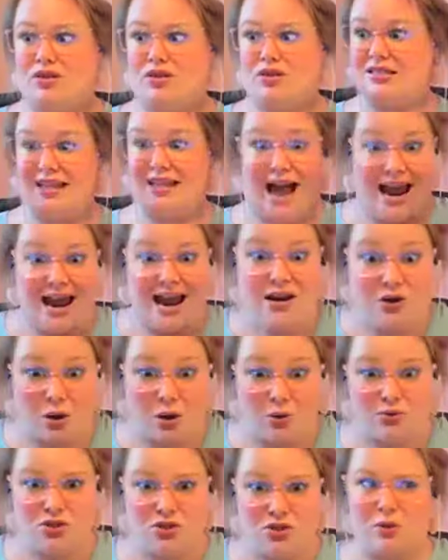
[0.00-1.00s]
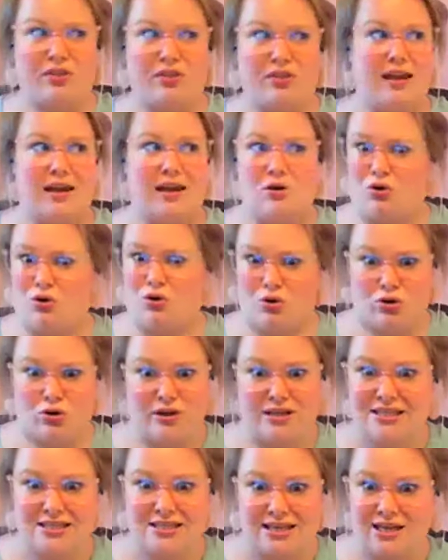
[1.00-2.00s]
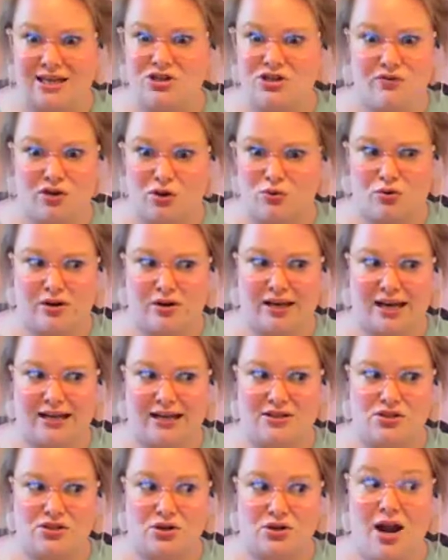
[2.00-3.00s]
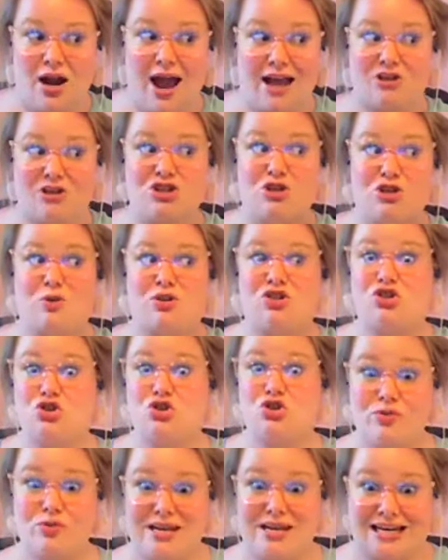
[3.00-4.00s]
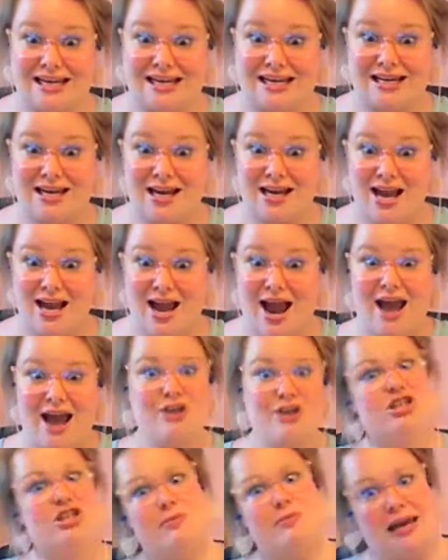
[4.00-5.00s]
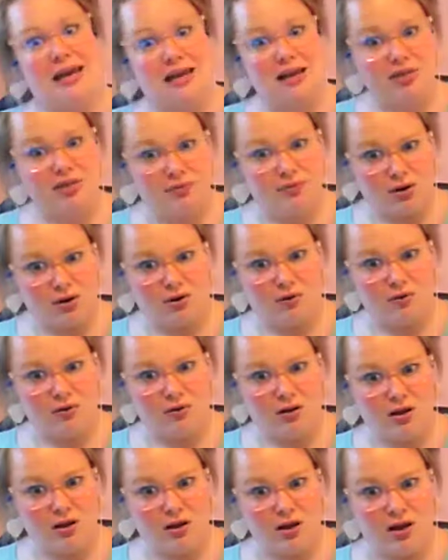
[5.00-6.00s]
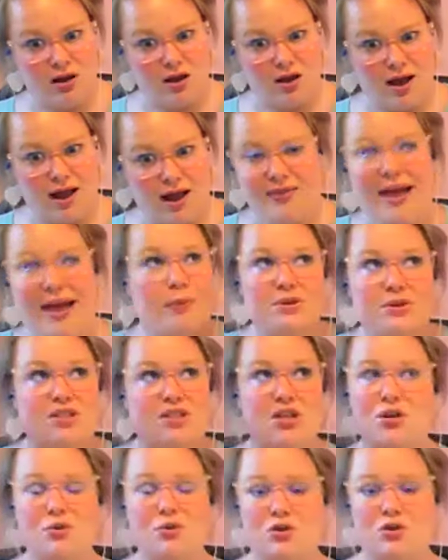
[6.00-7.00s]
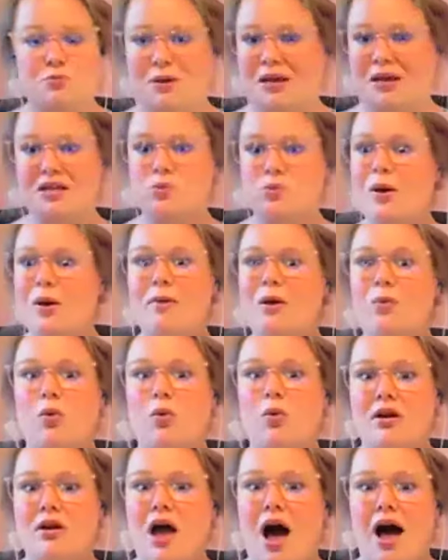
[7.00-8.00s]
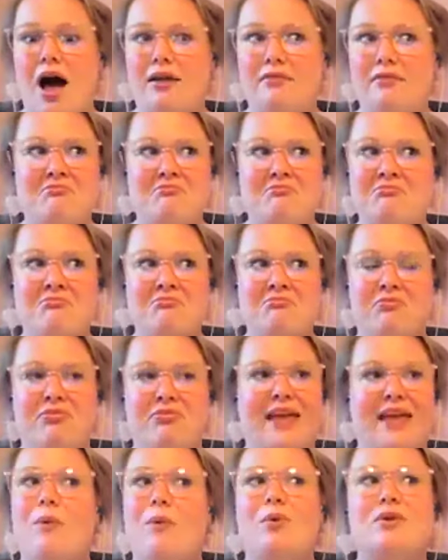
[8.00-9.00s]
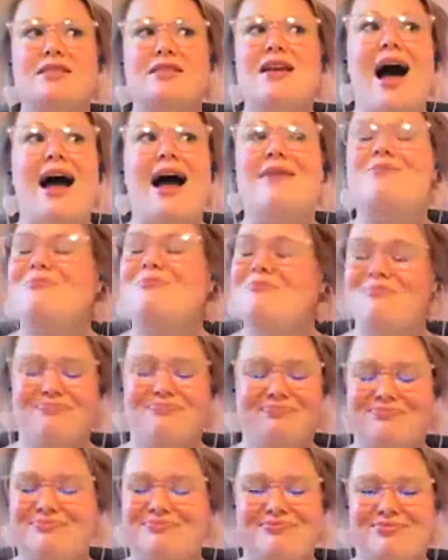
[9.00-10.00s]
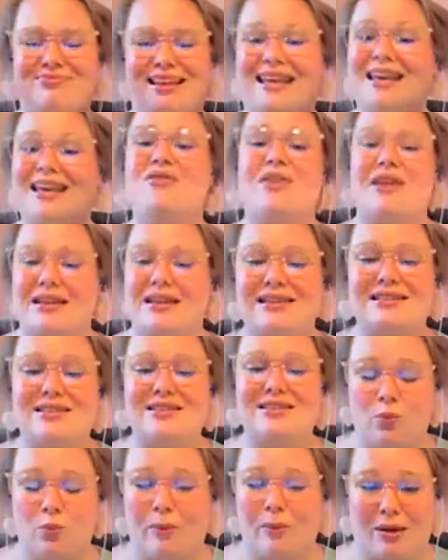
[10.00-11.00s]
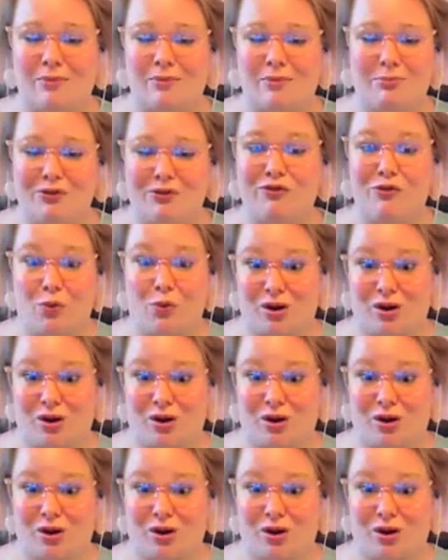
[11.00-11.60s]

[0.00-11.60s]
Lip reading: diagnosed with like an early stage of uterine cancer, and she was treated and she made it through. And that was huge because that was not given to women before.